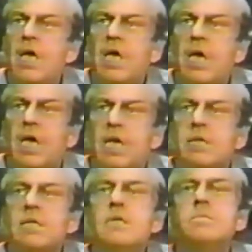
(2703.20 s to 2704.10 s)
And
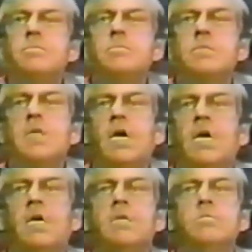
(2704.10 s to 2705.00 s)
uh,